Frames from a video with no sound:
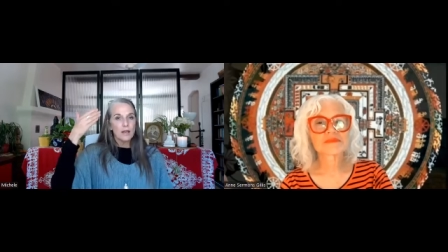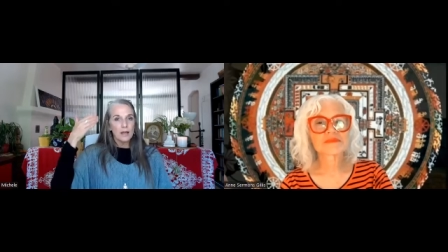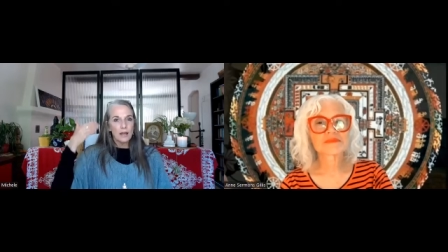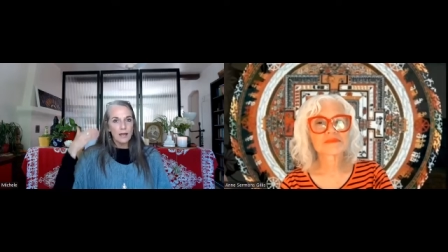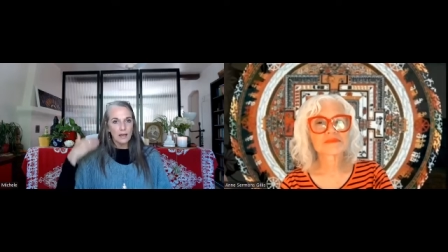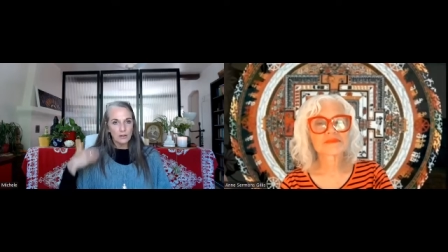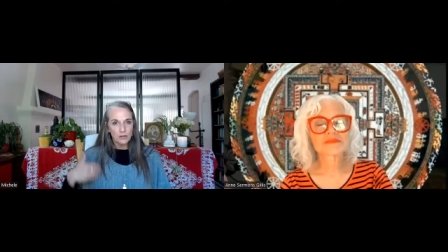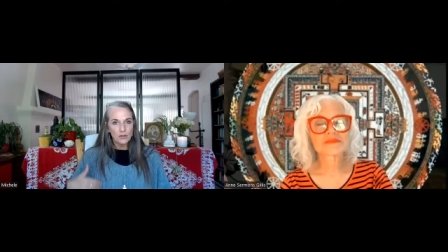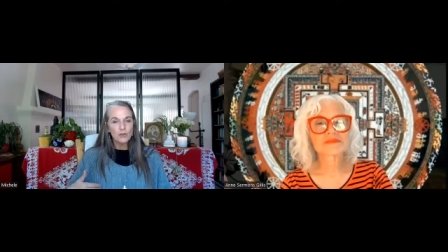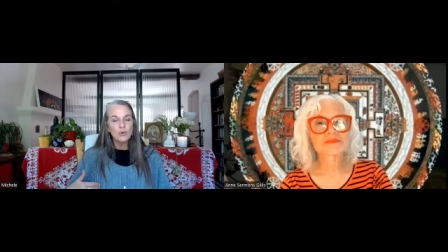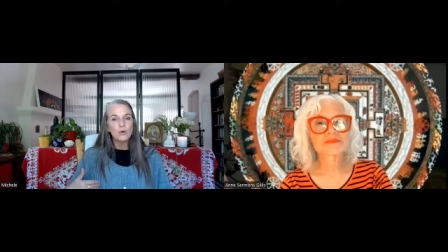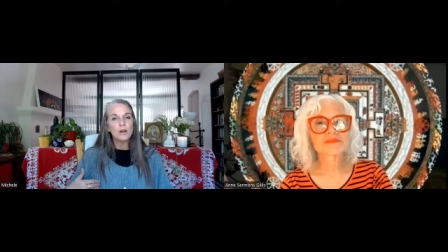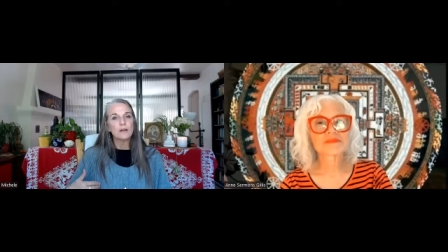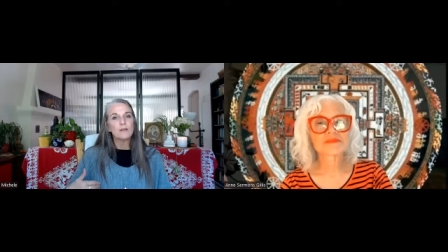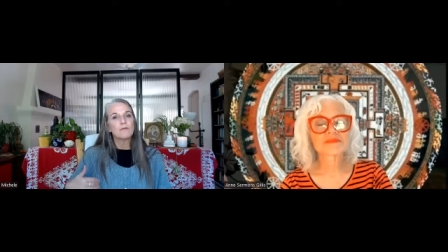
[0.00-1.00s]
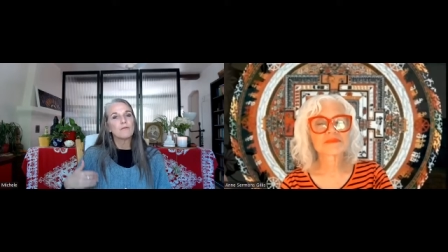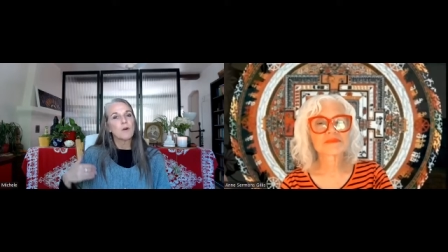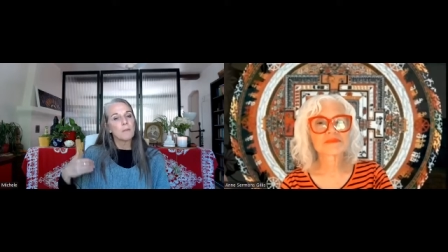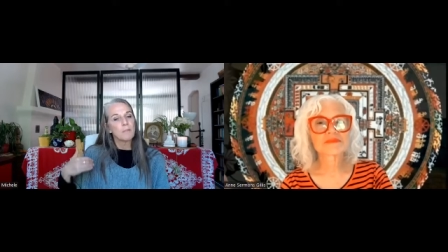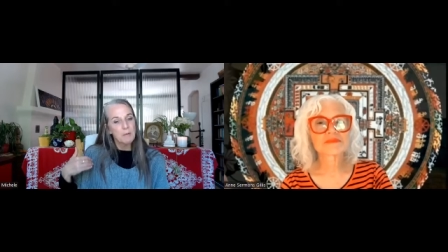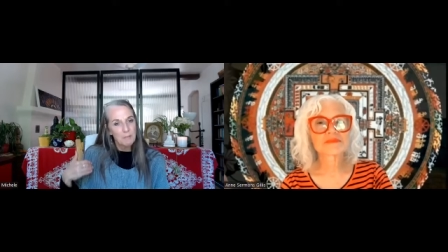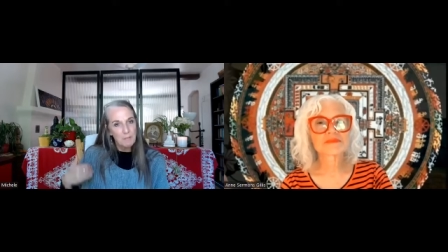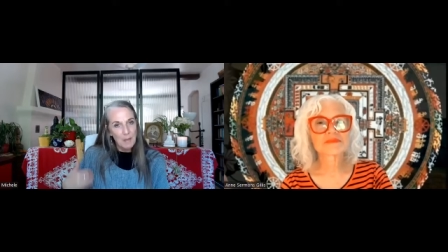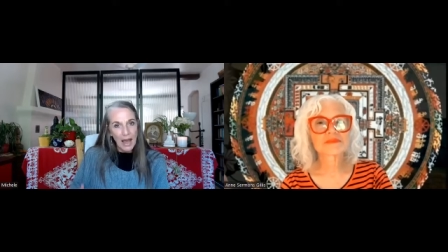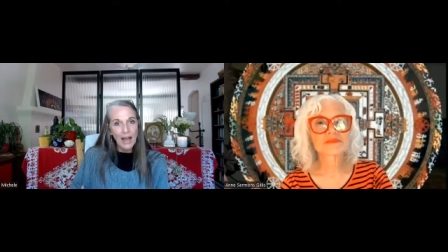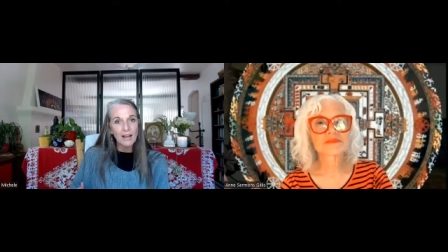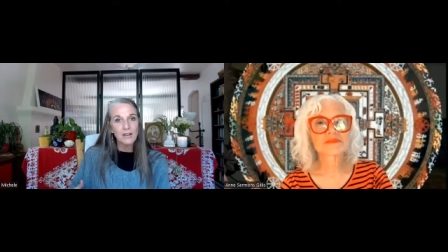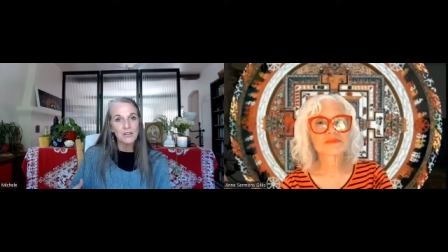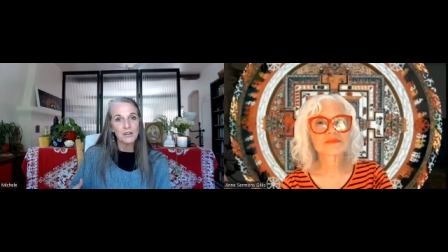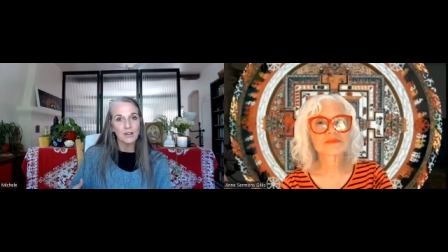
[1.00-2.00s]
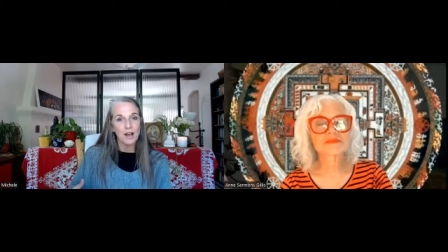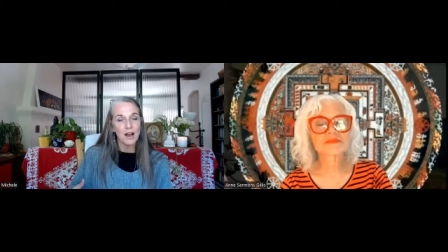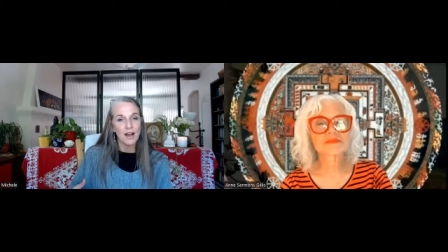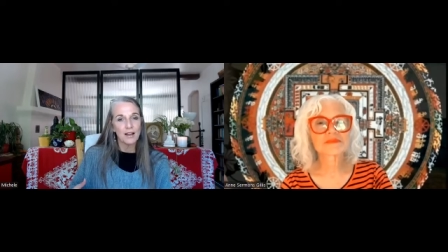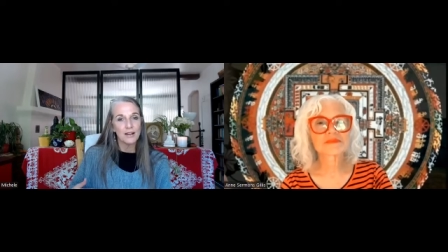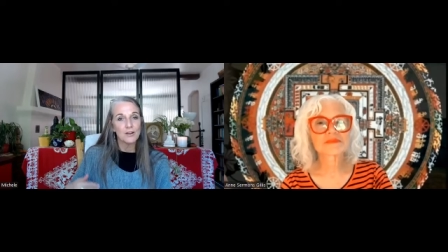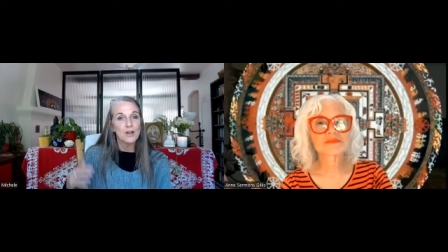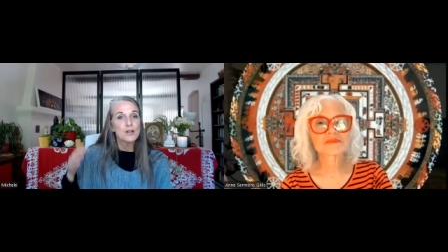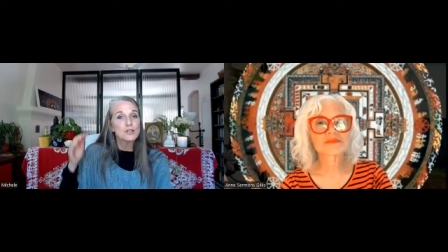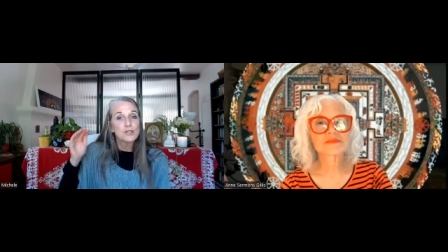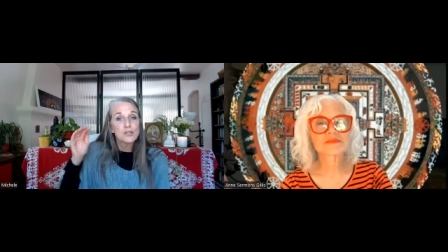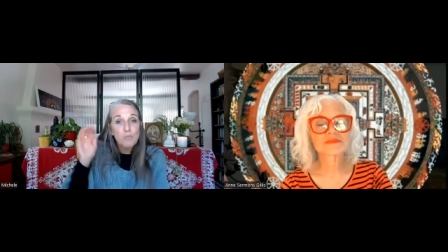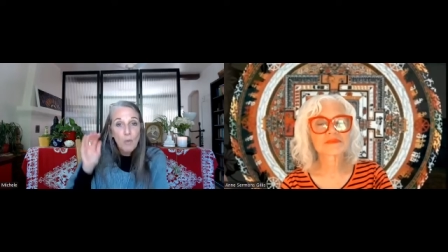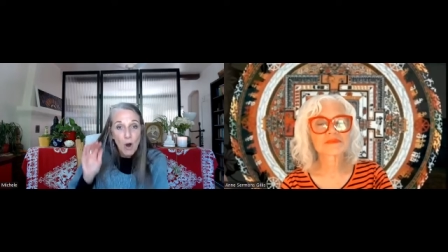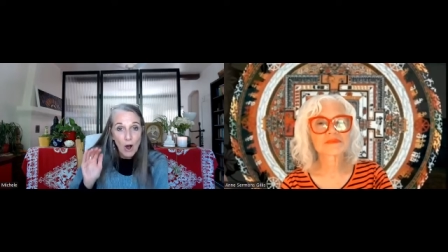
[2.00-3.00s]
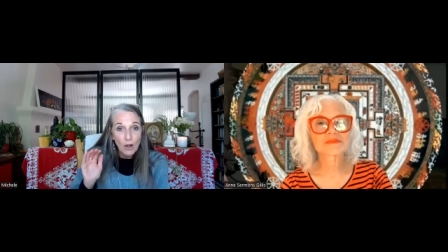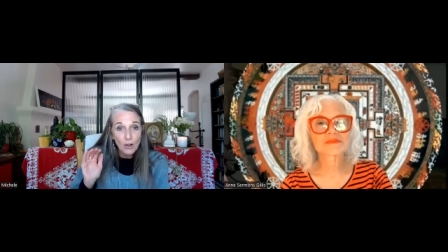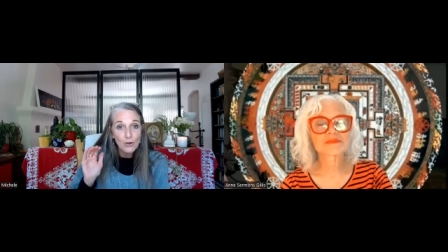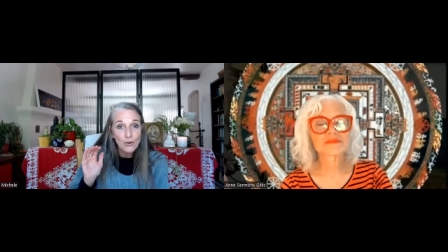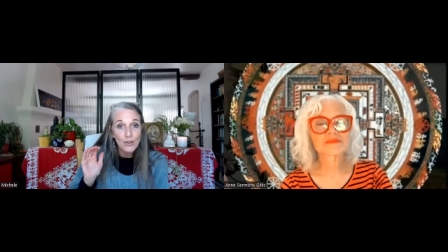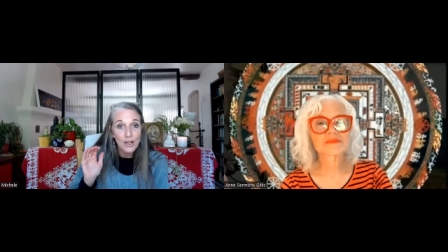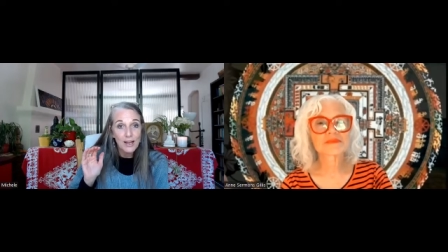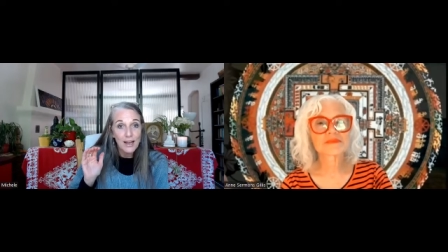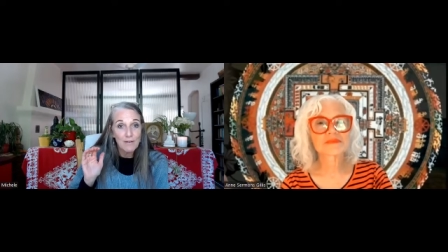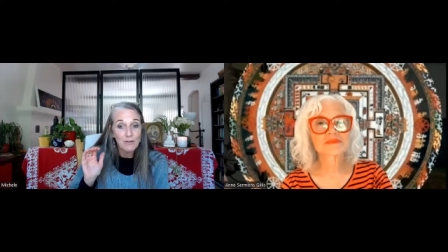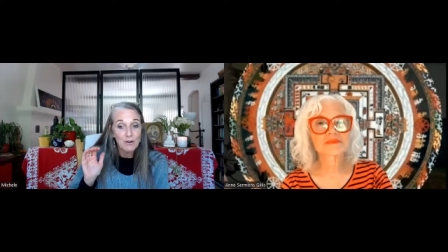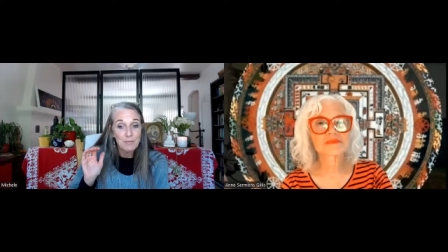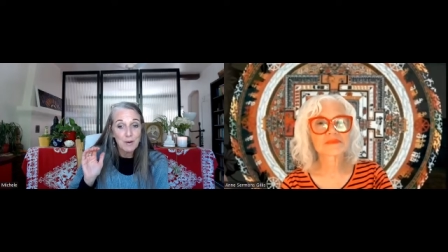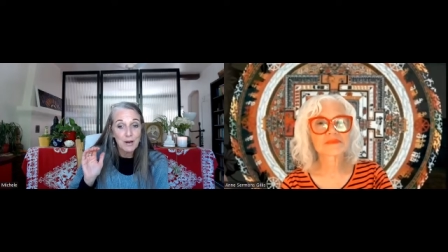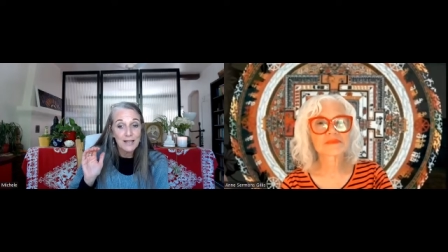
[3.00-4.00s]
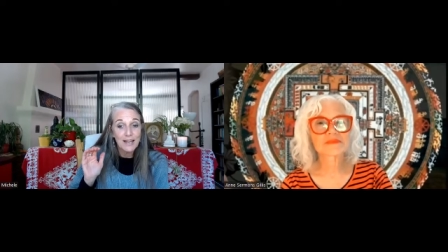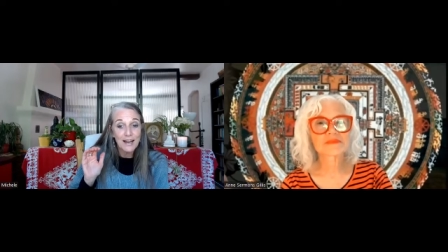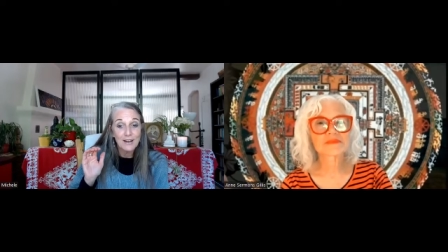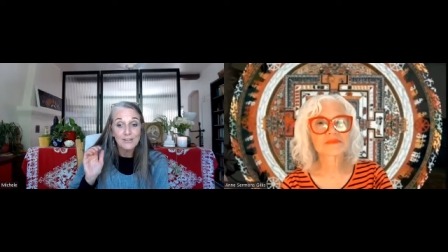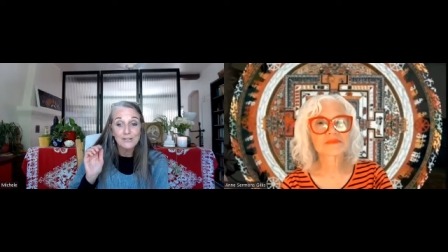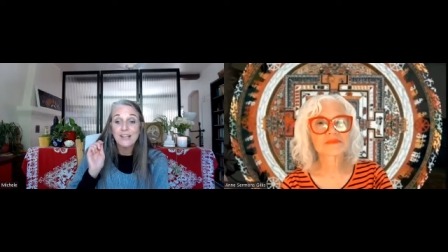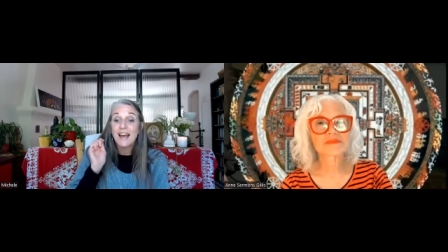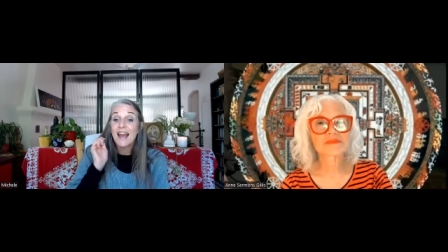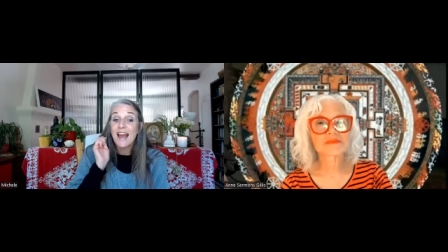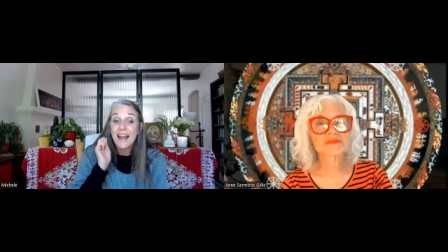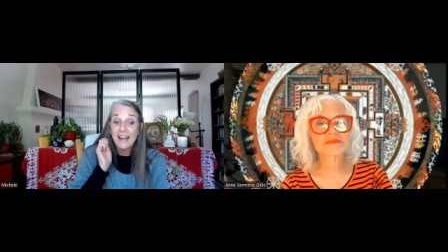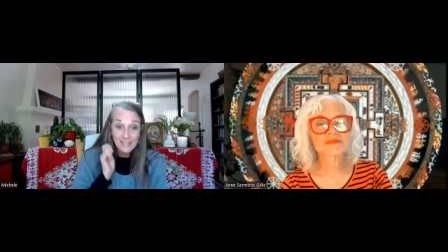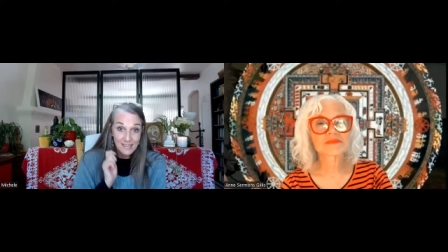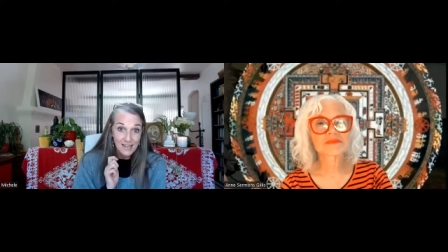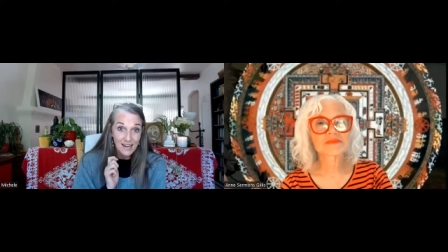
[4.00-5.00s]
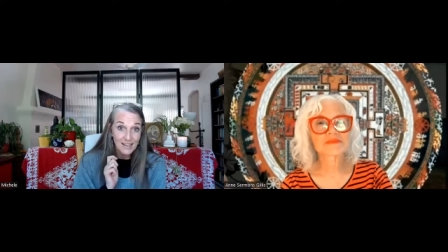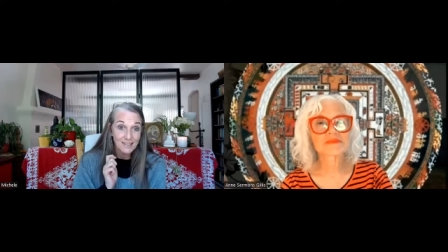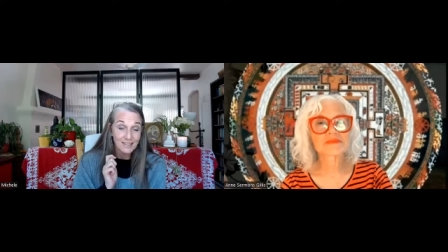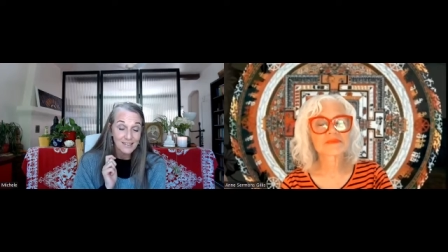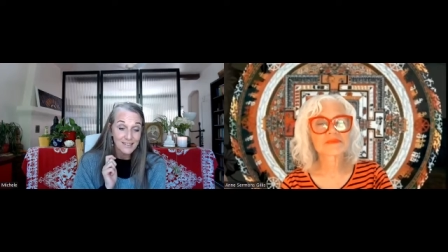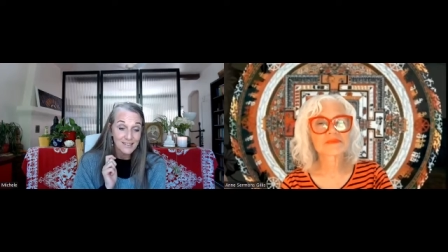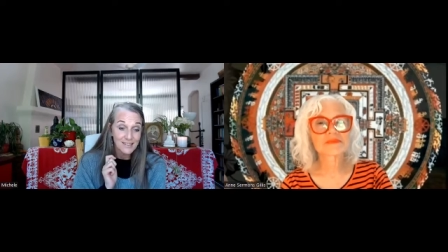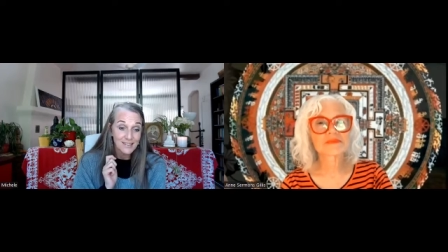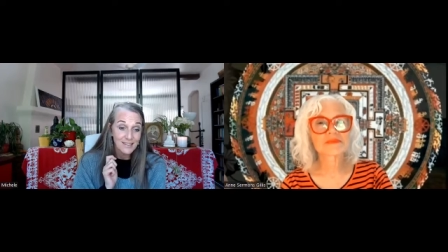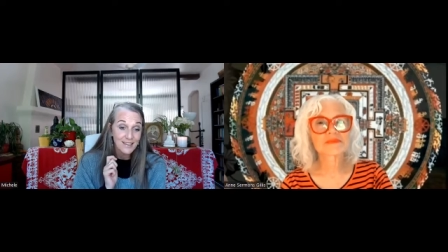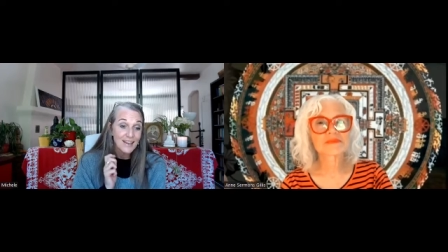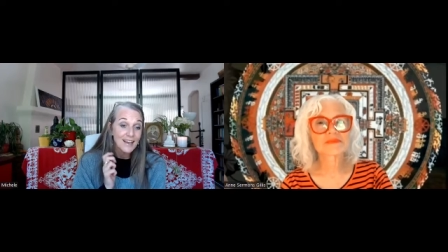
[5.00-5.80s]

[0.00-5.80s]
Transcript: and do it from the back of the line, smaller than everybody else and silenced.